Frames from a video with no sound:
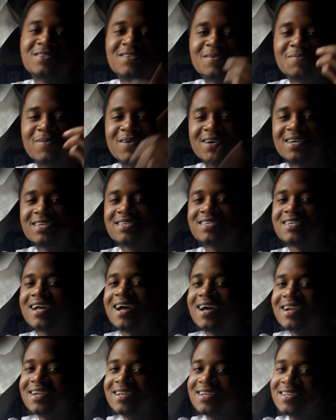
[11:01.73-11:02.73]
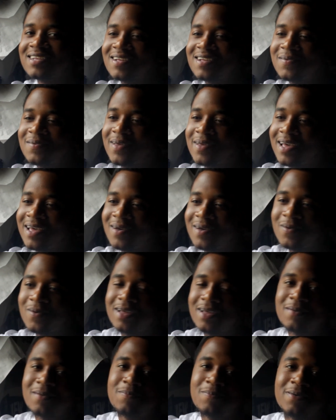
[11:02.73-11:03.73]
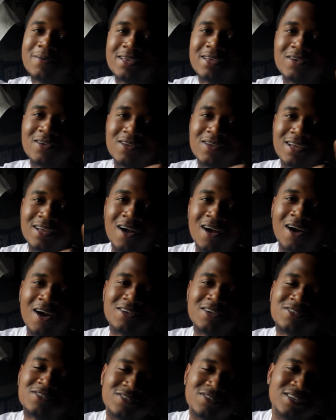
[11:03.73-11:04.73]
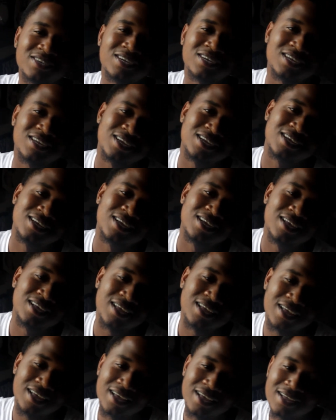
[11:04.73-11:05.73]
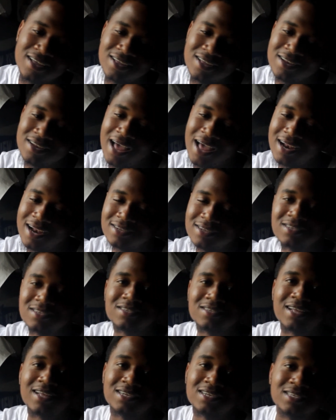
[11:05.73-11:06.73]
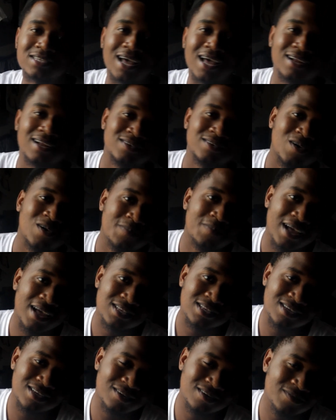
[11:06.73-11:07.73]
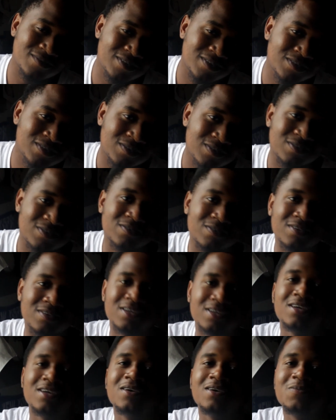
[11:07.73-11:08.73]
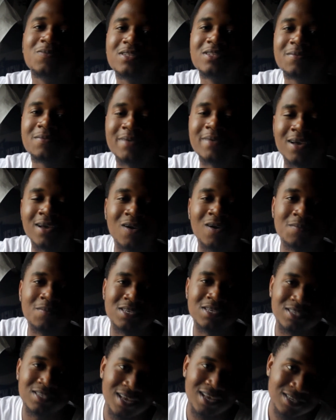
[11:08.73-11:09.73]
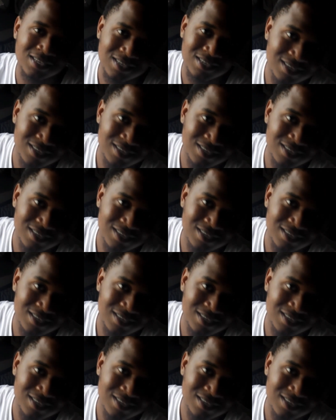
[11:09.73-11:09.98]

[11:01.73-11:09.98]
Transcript: your boy Ashani. I'm here with Peculiar Artistry, and I just had a dope ass interview with the big homie Stacy.